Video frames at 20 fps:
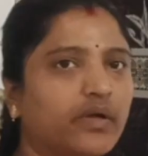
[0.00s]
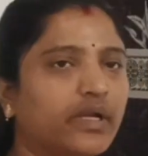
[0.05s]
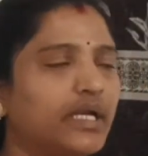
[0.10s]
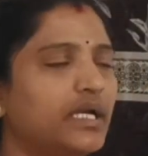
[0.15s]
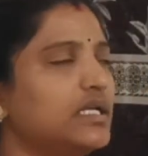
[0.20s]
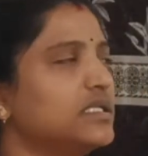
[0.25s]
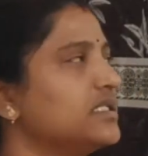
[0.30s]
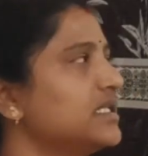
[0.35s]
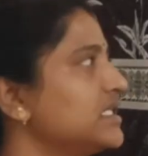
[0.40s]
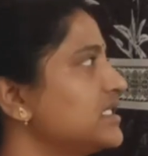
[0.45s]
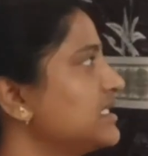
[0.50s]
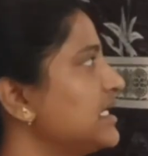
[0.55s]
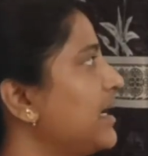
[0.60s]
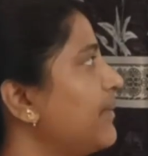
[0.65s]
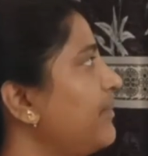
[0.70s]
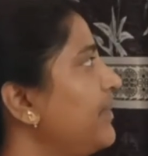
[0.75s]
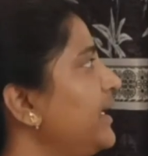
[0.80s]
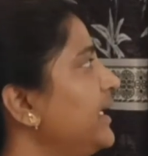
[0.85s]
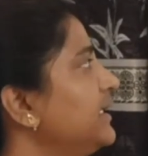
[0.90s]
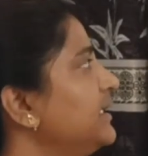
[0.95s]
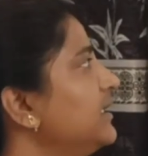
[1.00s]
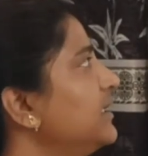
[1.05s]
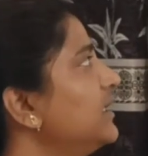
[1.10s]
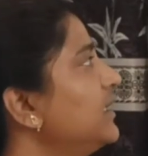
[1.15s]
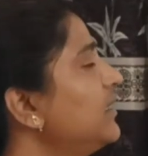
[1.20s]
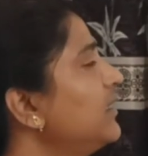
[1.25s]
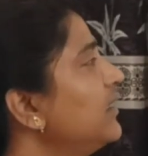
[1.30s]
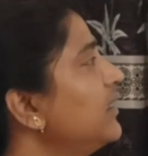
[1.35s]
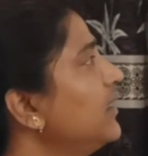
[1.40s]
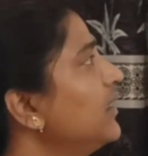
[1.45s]
Okay, just apply
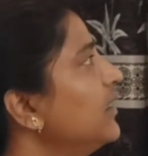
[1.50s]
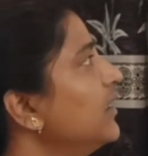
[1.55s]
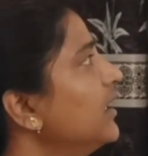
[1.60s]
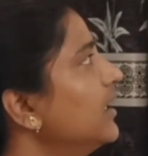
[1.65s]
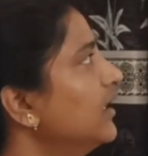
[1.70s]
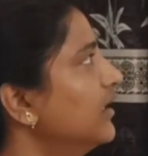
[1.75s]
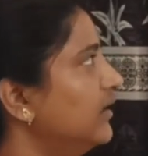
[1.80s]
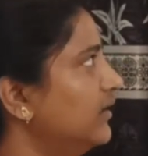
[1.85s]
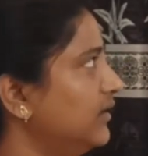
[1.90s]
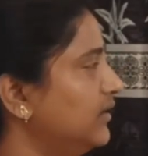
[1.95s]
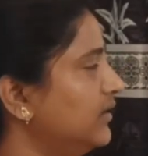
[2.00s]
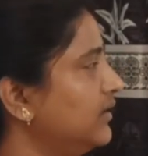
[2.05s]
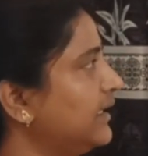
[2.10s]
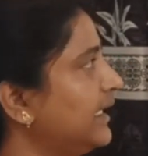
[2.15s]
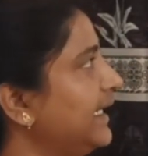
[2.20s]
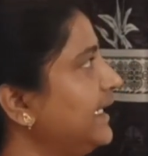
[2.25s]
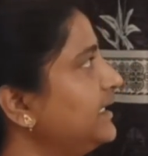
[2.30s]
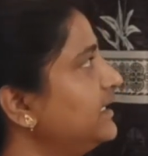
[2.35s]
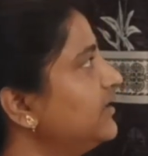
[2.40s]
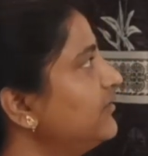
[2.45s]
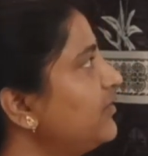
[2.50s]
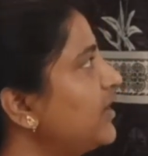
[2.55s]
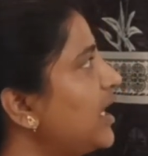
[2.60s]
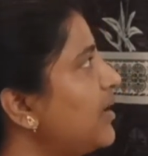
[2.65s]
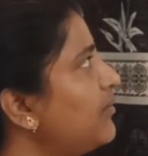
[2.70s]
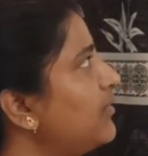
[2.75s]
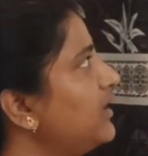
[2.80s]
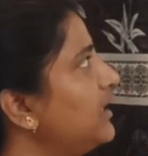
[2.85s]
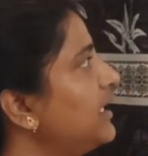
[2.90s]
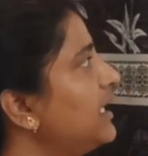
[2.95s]
the write the
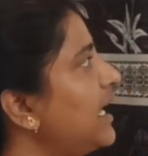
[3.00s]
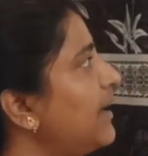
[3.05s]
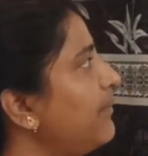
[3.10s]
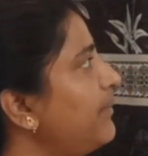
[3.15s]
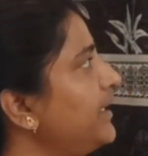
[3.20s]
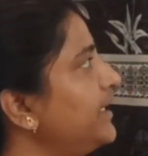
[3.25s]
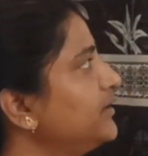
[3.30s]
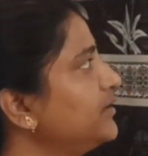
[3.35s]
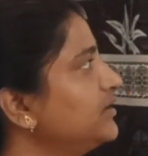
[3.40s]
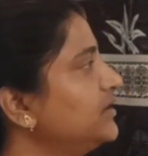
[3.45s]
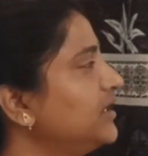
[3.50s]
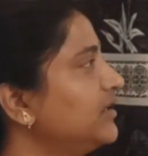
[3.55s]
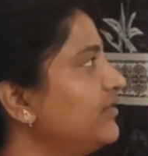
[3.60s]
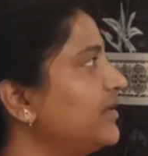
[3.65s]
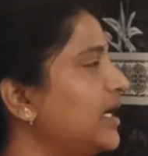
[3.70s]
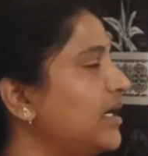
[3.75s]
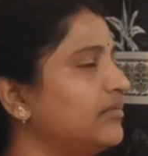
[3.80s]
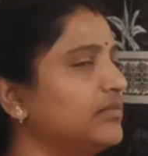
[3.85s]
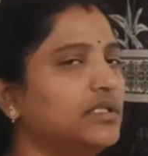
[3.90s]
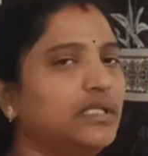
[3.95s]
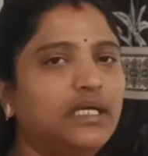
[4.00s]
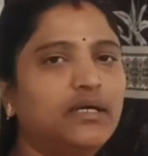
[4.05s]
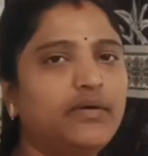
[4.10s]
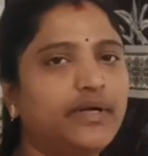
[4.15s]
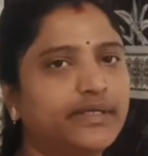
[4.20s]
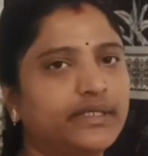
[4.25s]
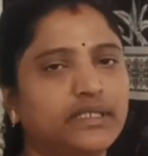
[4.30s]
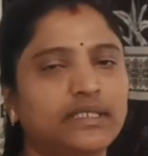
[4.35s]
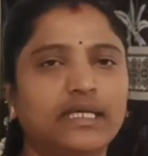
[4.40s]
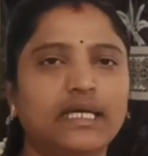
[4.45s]
formula, apply to the
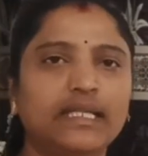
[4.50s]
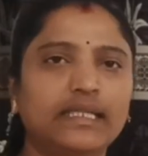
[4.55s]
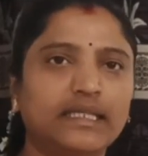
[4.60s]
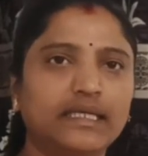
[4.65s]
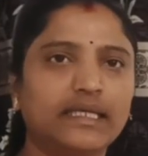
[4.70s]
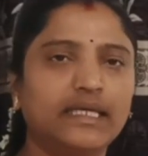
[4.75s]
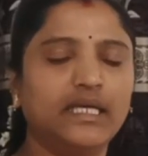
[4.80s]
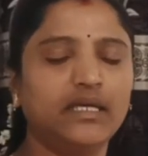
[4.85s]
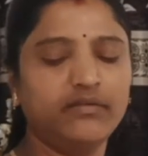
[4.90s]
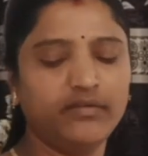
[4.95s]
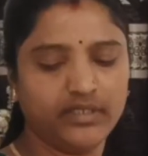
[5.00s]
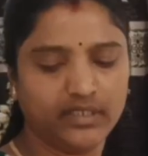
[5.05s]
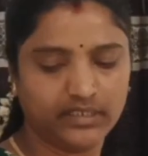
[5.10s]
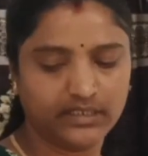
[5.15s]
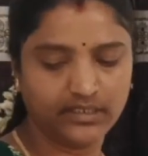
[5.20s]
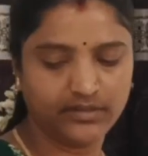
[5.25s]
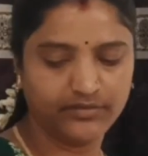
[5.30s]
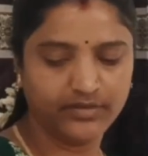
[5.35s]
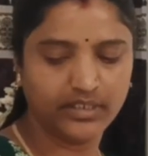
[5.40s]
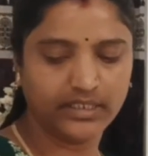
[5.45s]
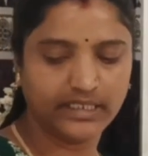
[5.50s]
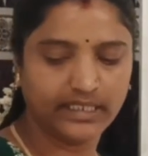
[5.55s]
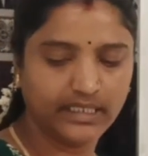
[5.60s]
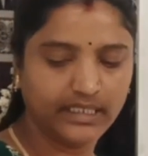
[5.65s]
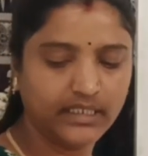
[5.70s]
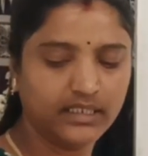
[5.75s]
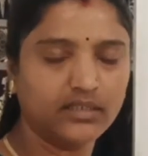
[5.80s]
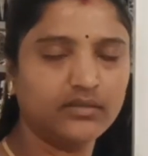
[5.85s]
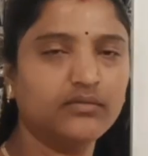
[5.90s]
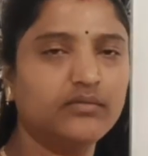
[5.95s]
formula what and all they gave, and you will
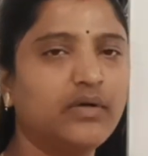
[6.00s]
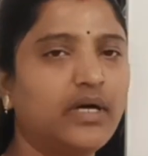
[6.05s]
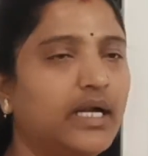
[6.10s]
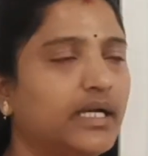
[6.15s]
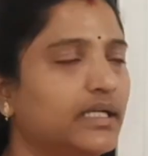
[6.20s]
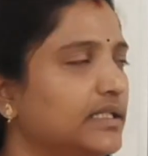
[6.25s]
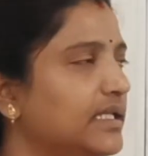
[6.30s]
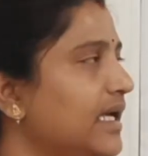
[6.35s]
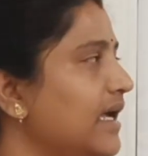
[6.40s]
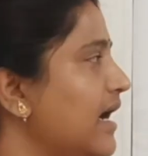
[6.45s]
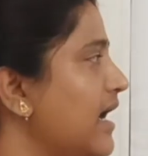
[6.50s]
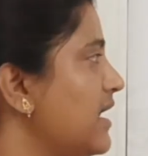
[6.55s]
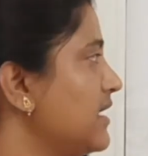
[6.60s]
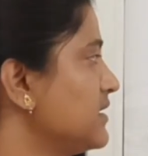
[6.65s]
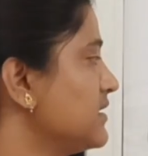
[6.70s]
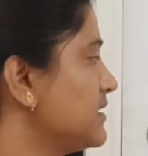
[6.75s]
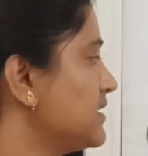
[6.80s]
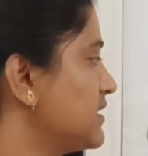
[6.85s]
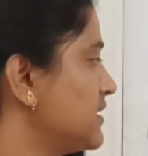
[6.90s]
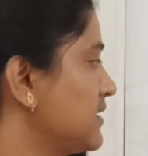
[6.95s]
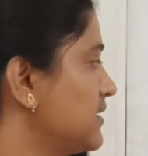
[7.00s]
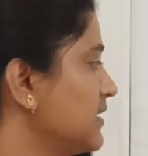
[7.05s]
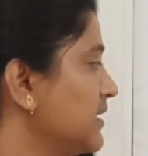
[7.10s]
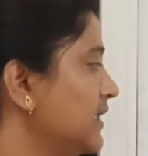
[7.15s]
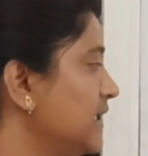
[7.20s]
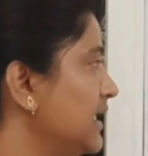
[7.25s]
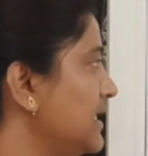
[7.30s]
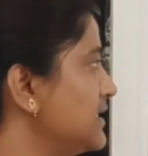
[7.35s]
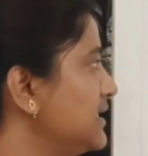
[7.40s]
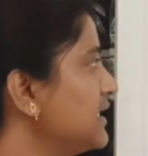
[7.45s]
get what they asked.
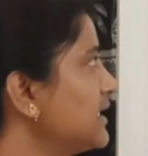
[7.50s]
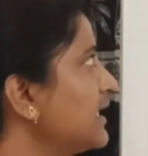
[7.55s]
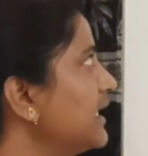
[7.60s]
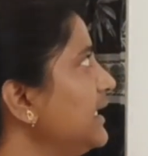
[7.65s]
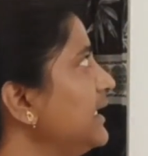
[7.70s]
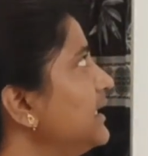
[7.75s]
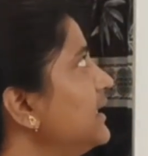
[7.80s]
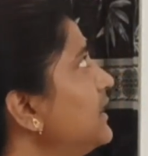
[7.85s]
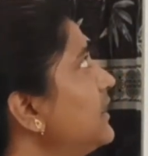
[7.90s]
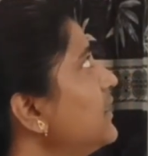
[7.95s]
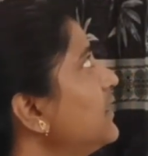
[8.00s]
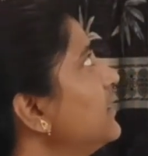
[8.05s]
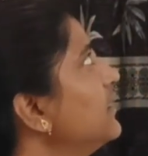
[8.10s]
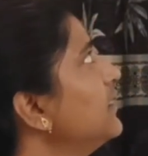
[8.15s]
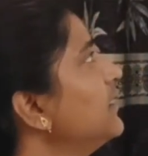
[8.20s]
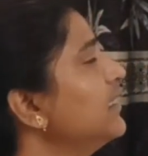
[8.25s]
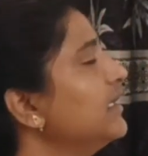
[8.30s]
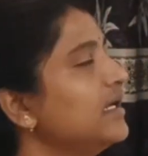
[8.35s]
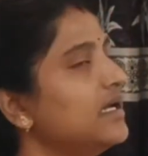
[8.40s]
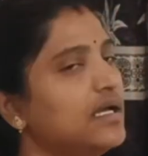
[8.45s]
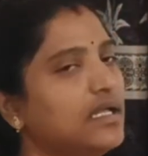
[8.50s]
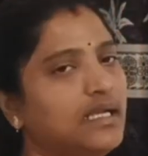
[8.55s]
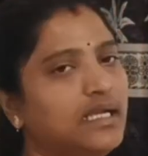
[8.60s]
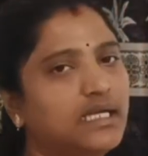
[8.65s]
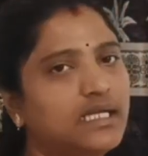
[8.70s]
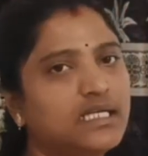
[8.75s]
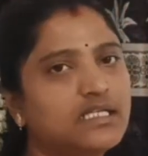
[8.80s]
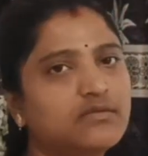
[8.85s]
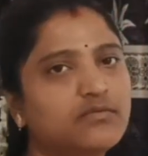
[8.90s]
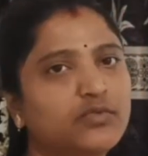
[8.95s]
Is it clear?
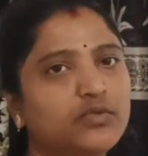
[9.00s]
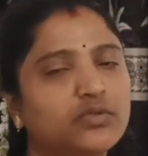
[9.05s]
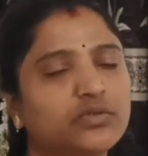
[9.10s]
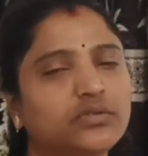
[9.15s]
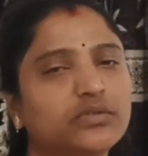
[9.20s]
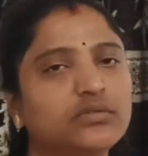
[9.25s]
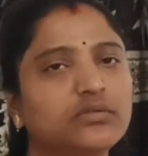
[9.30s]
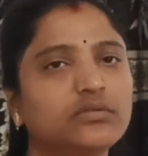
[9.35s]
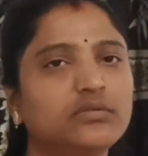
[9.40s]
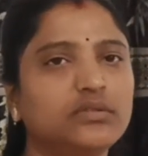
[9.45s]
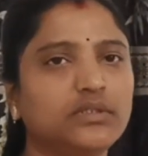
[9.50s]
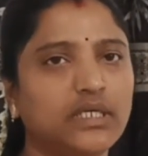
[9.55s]
Let us move to